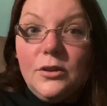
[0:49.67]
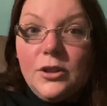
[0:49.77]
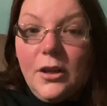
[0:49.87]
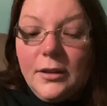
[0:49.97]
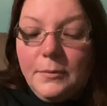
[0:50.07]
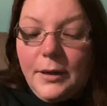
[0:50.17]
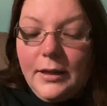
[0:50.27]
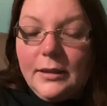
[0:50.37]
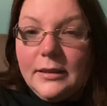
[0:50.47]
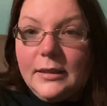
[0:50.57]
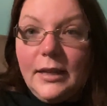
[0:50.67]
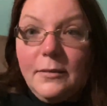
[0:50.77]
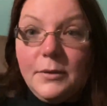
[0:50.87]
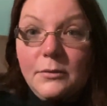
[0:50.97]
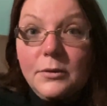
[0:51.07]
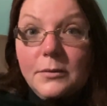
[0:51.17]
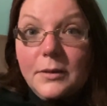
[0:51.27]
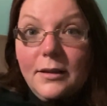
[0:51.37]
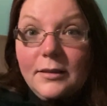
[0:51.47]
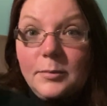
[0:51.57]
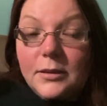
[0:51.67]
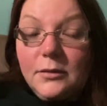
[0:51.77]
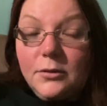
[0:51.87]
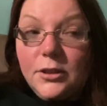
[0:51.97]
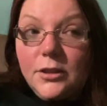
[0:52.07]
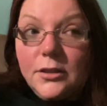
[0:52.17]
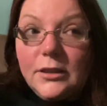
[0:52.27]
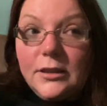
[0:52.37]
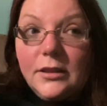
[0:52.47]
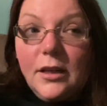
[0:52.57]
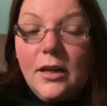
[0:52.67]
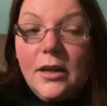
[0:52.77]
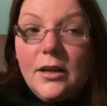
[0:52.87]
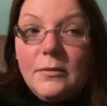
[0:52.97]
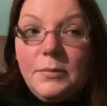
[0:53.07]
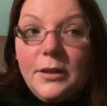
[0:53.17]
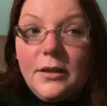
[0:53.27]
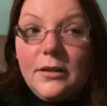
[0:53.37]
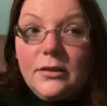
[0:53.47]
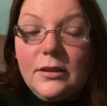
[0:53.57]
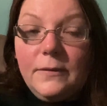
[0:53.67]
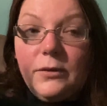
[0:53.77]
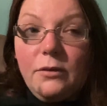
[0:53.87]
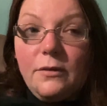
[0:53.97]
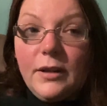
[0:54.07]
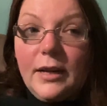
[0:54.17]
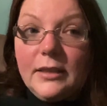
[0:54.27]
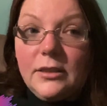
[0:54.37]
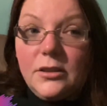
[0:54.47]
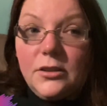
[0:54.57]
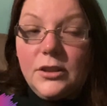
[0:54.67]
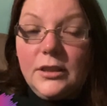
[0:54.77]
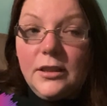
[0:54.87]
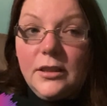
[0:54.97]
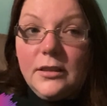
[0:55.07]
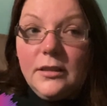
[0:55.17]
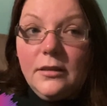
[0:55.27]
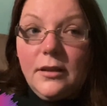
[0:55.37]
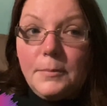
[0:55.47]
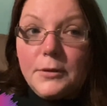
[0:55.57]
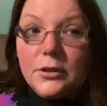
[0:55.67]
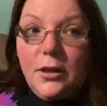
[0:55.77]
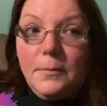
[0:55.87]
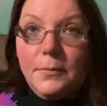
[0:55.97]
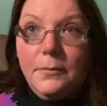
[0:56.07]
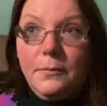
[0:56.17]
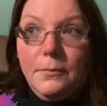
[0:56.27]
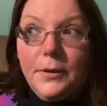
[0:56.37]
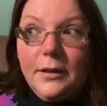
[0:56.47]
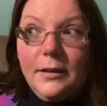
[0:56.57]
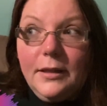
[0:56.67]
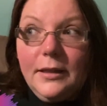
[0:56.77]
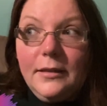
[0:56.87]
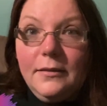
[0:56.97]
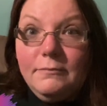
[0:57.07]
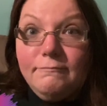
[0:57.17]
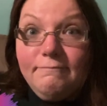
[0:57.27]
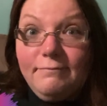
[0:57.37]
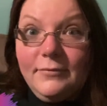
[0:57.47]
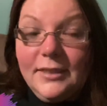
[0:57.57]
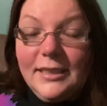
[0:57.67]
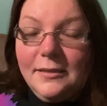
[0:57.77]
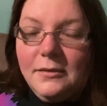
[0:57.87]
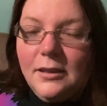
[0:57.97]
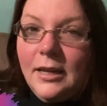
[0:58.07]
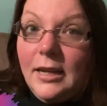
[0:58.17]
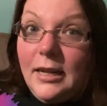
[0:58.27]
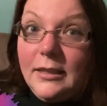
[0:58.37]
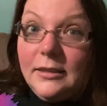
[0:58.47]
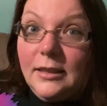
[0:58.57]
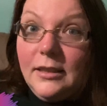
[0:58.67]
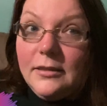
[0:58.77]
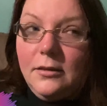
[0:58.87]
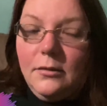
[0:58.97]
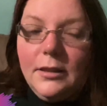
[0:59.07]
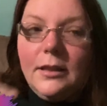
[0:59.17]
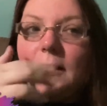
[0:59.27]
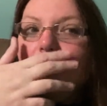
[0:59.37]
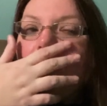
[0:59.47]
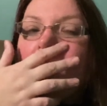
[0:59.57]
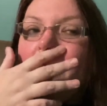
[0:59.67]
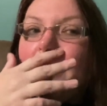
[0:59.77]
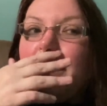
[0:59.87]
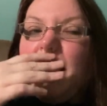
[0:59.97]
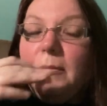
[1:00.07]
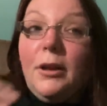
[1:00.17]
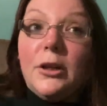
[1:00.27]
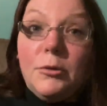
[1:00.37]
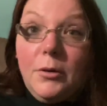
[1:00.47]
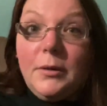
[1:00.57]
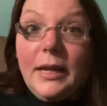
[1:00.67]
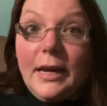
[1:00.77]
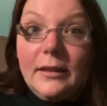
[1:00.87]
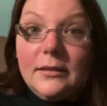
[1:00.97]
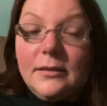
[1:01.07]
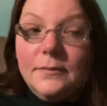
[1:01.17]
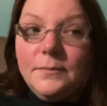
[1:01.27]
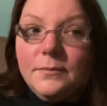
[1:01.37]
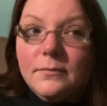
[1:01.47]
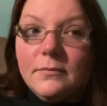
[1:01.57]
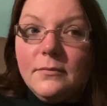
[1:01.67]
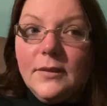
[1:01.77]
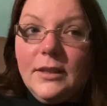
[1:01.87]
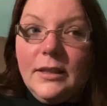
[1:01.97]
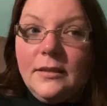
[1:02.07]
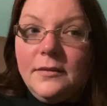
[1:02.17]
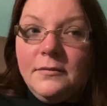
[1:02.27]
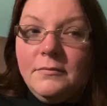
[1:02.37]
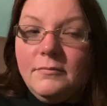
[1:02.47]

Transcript: jogging pants and I'm in one of my husband's old shirts because if you ever had surgery done laparoscopically, I just say that slowly, they blow you out with gas and